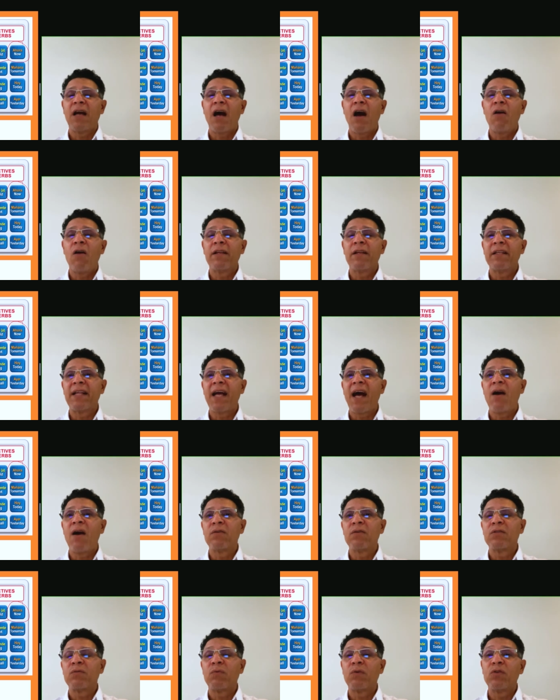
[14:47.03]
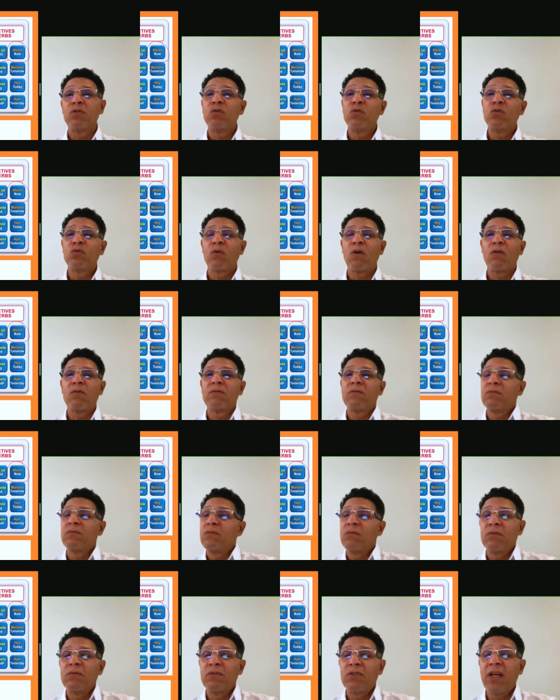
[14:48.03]
All the nouns were neutral,
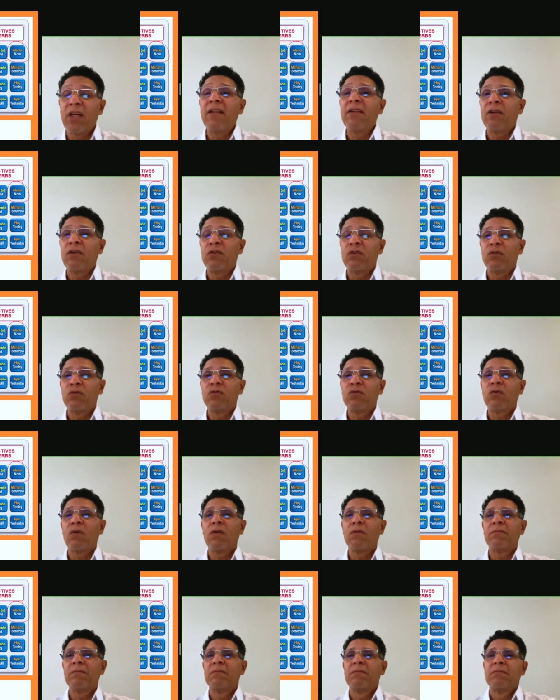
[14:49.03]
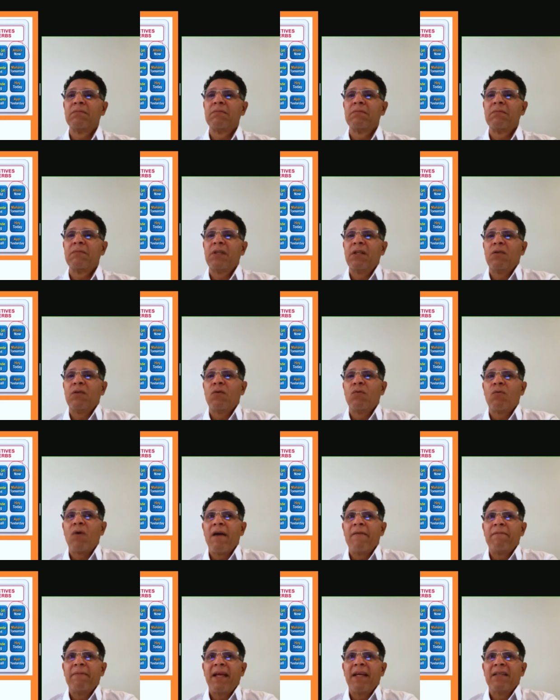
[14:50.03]
gender neutral.
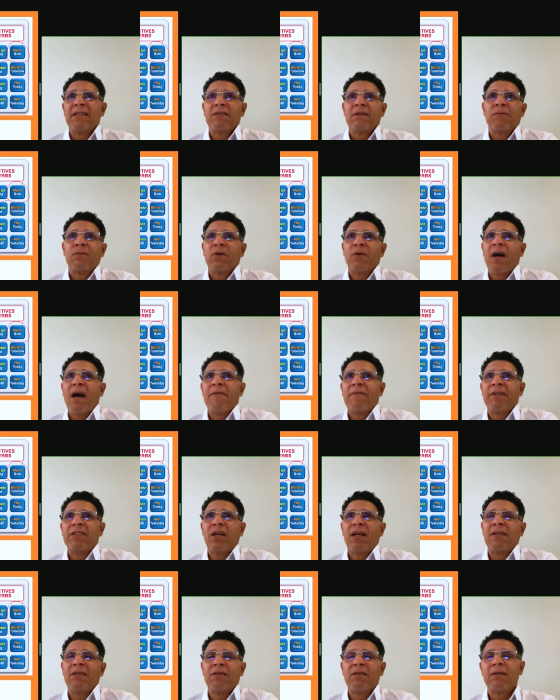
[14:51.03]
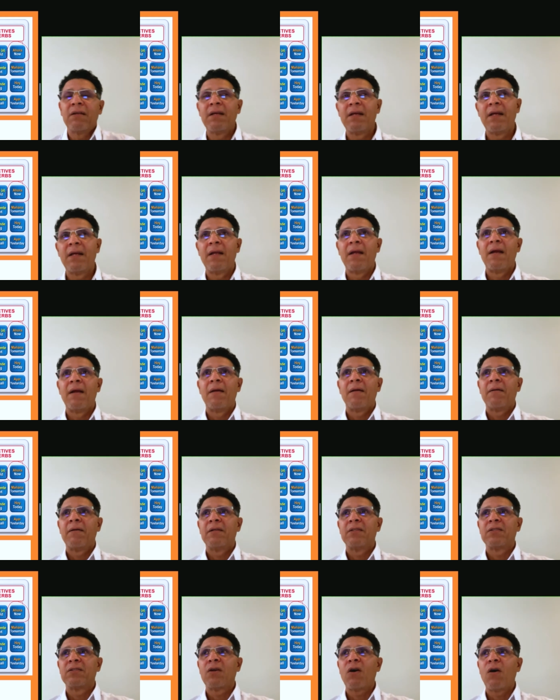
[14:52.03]
White things will have a gender.
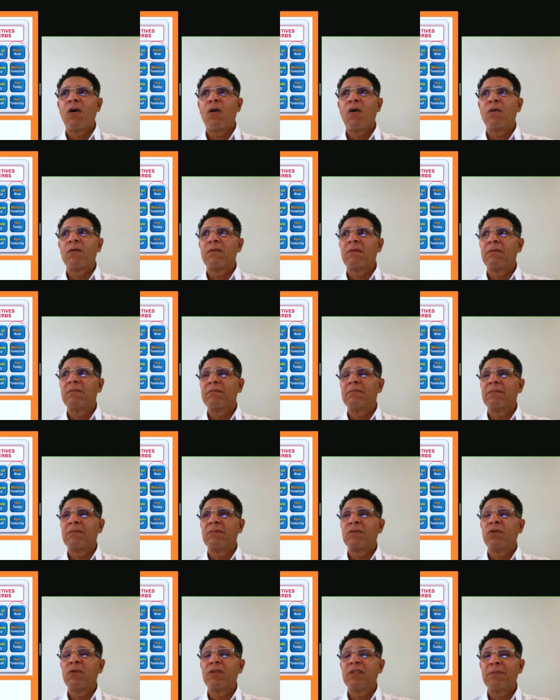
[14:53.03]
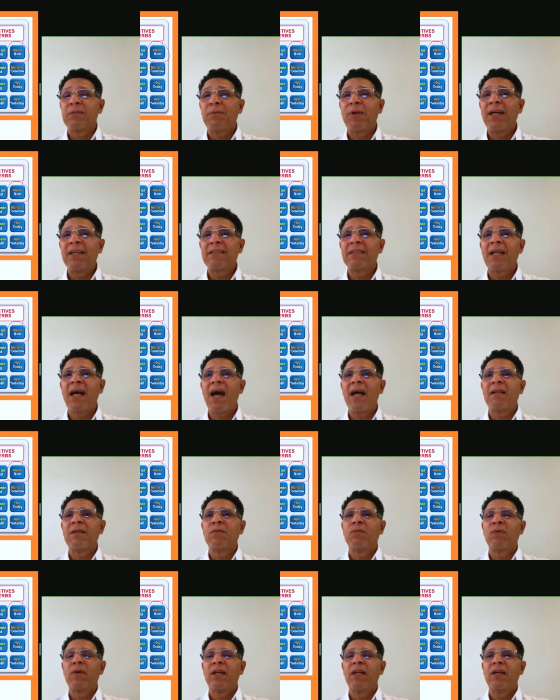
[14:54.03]
So to express
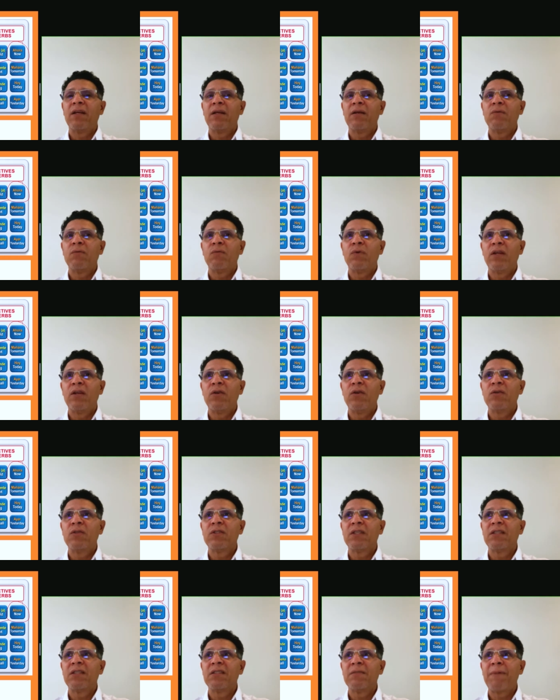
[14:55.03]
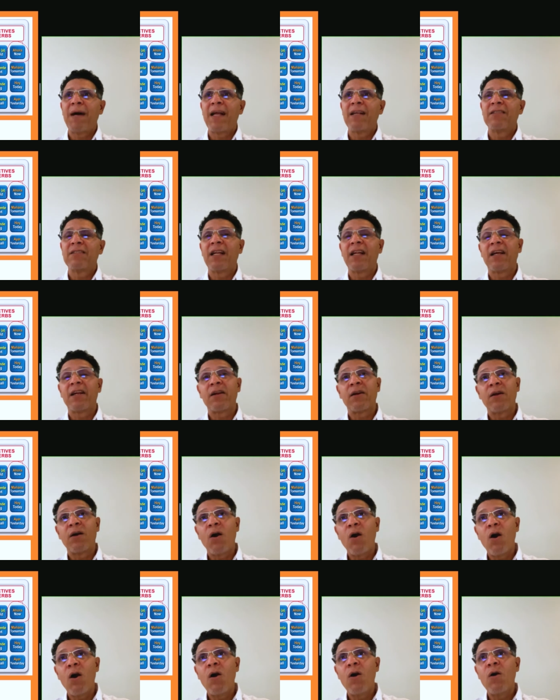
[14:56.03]
that, we use in Spanish the letter
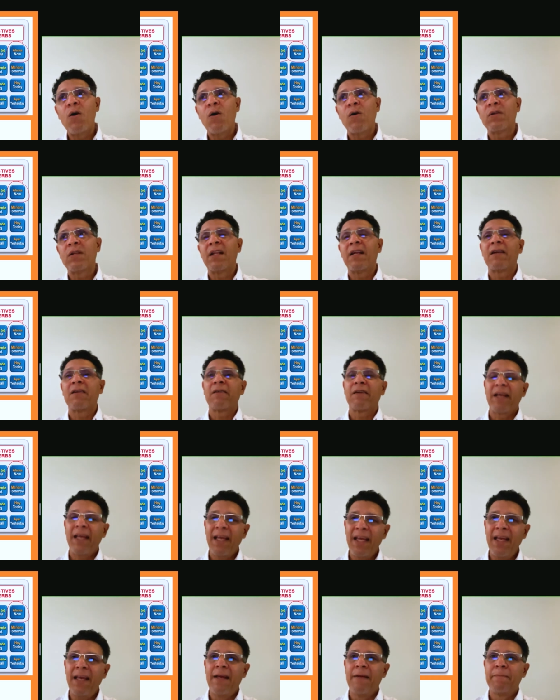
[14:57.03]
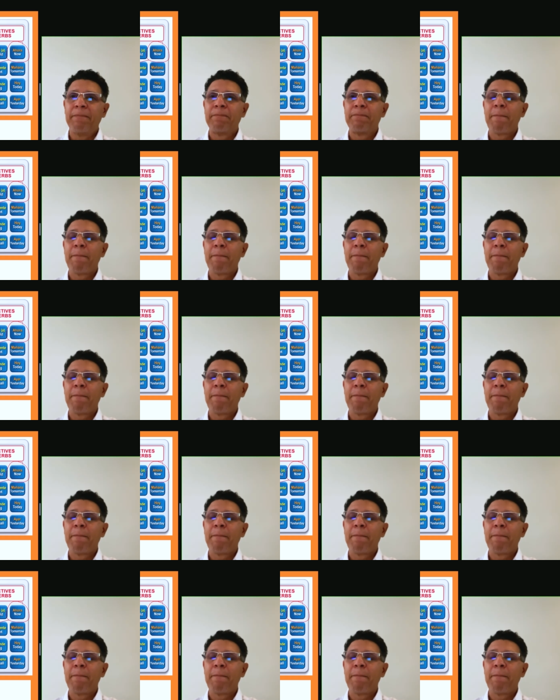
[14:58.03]
O or the letter E.